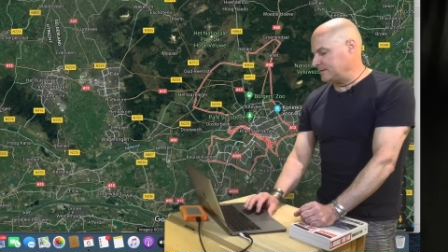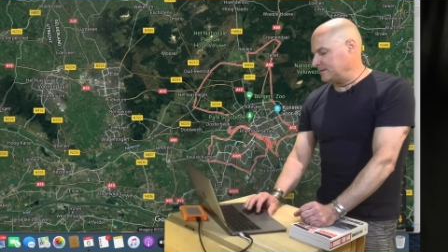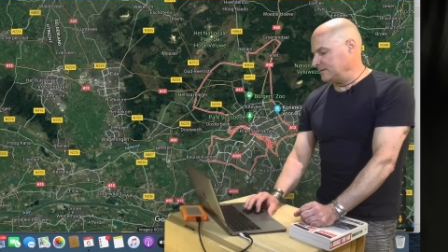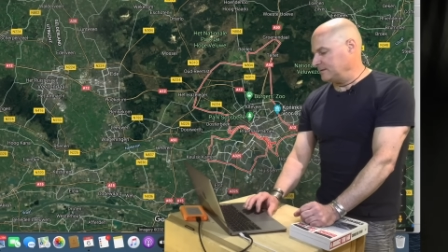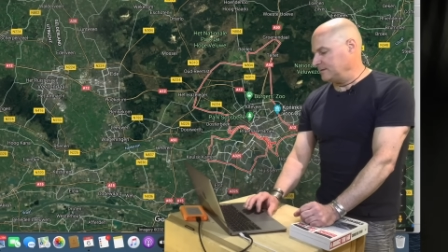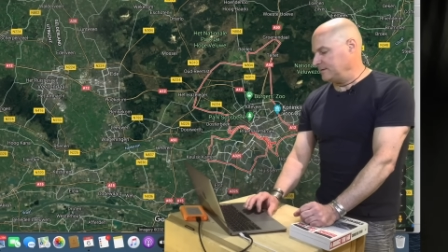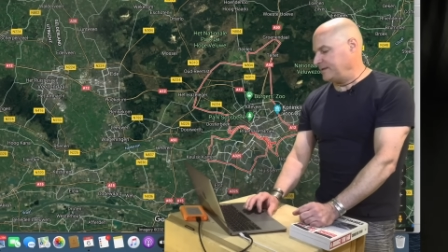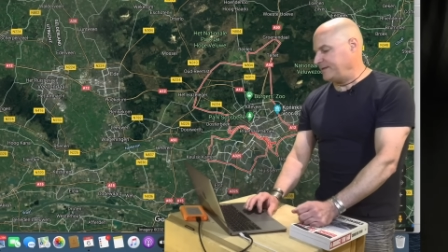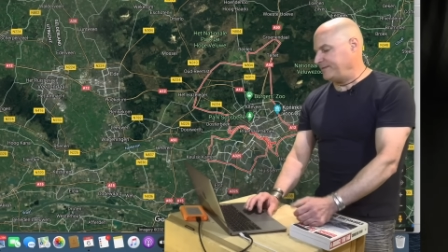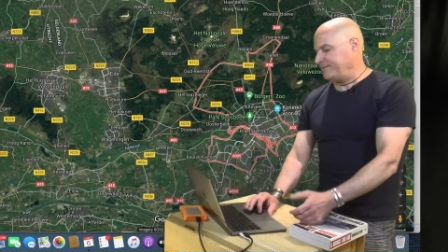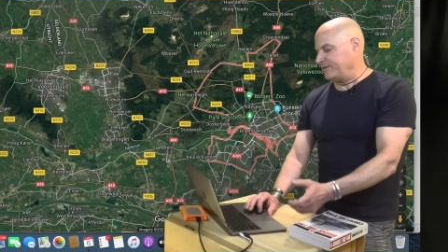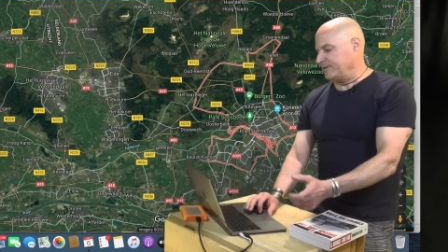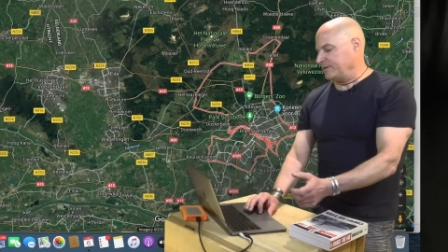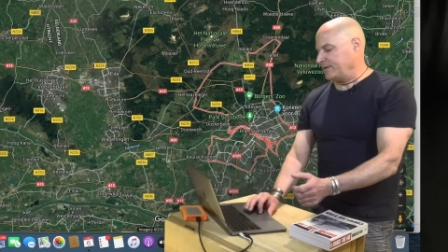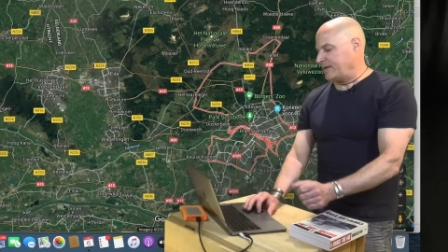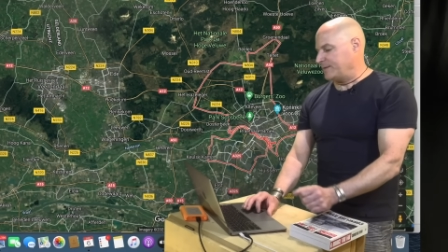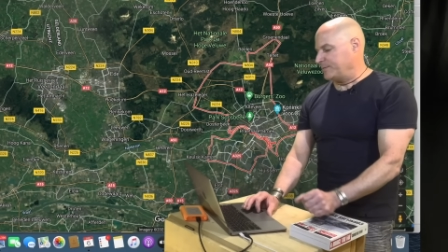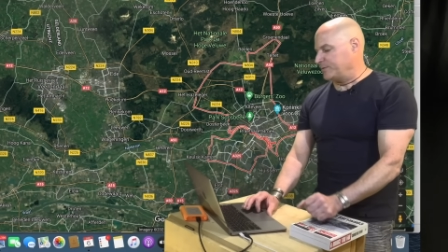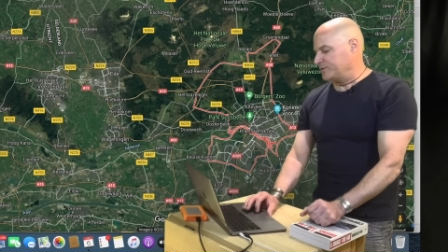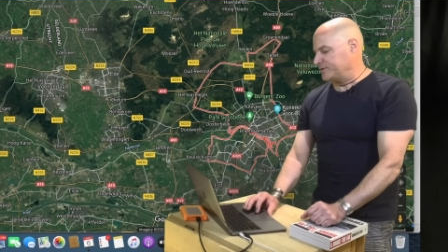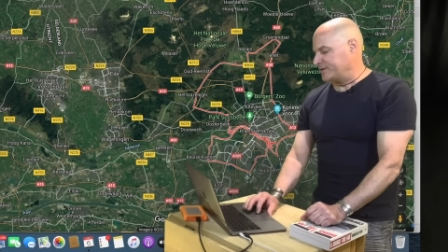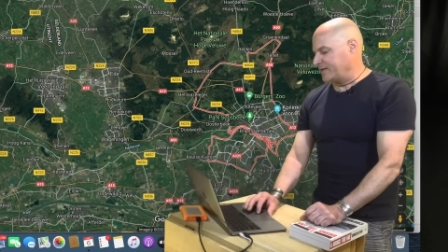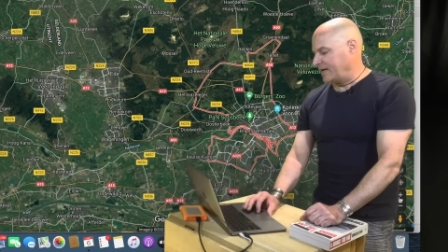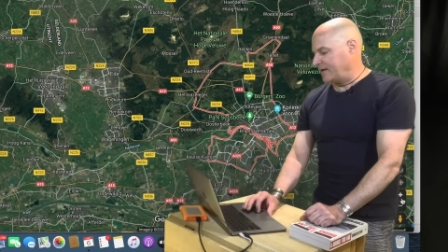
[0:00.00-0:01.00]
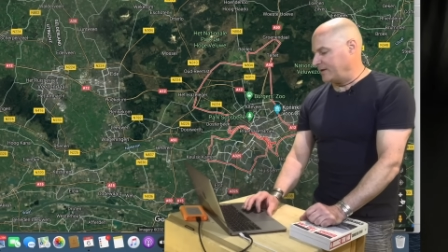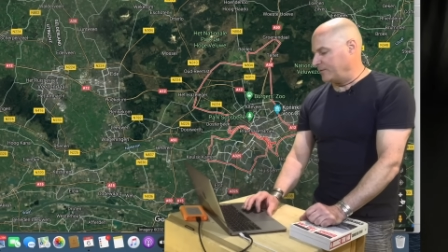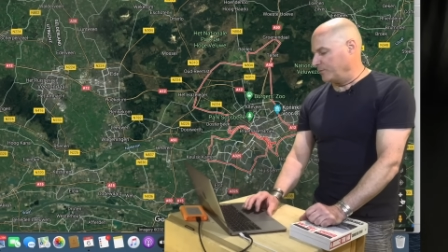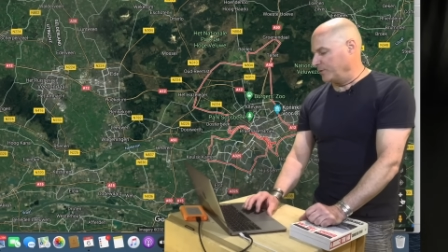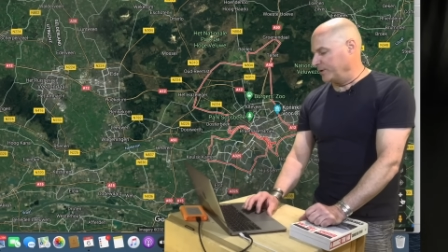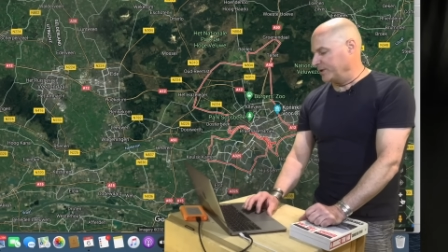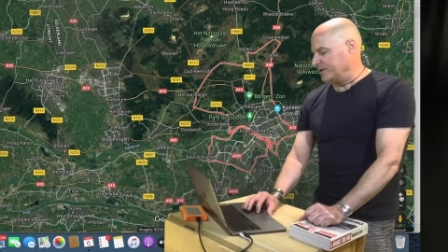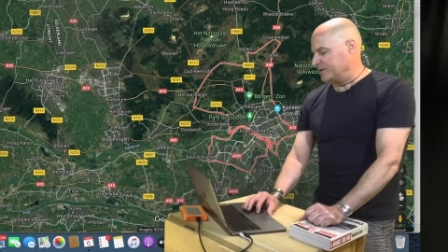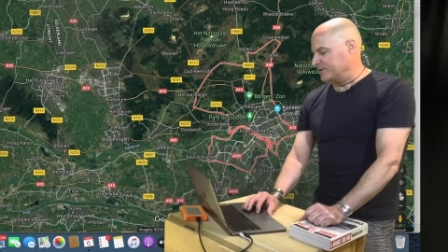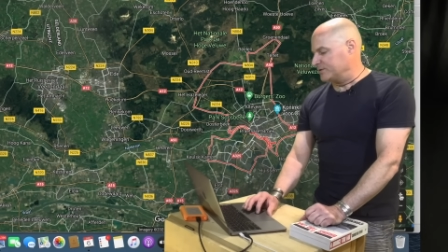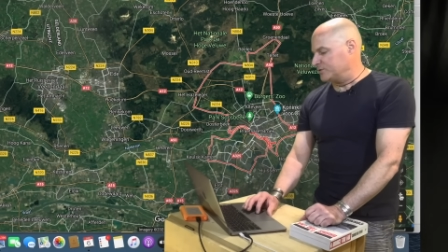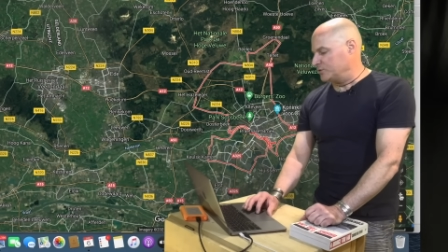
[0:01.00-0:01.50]
leave the labels on, and we're
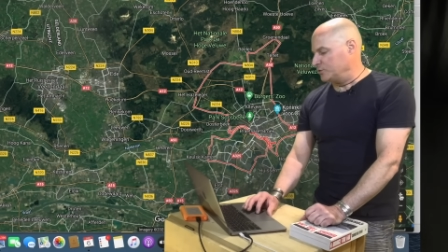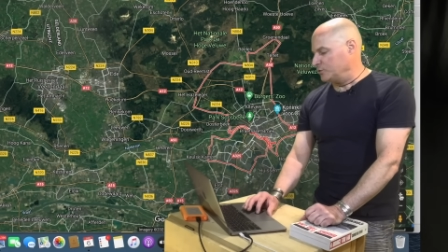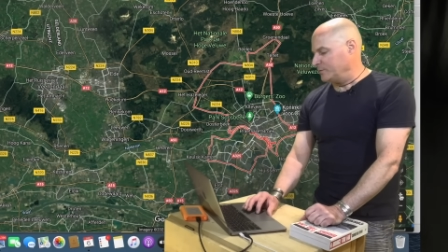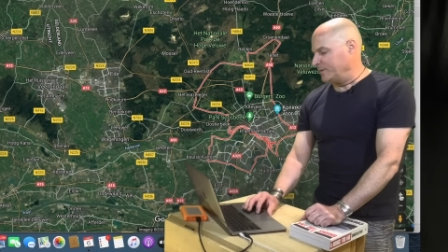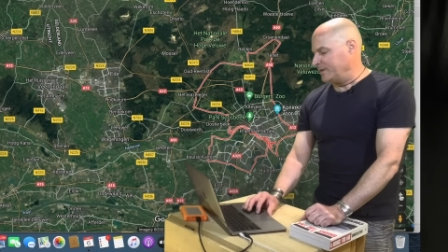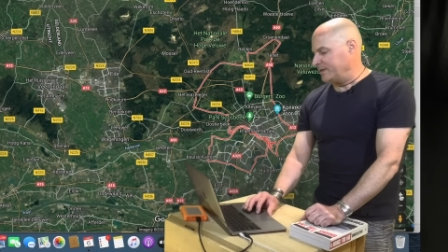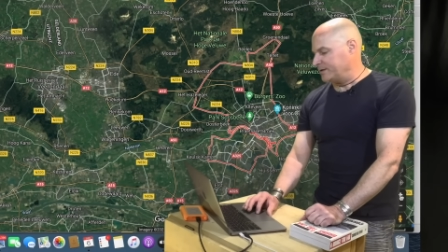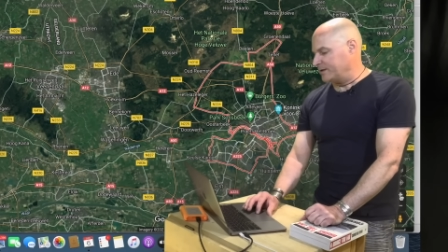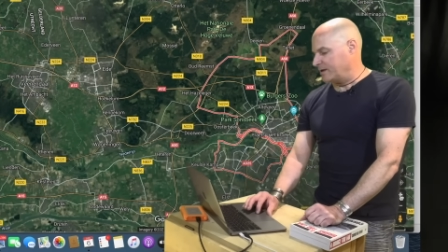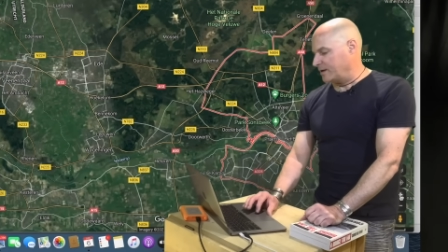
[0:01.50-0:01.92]
going to zoom into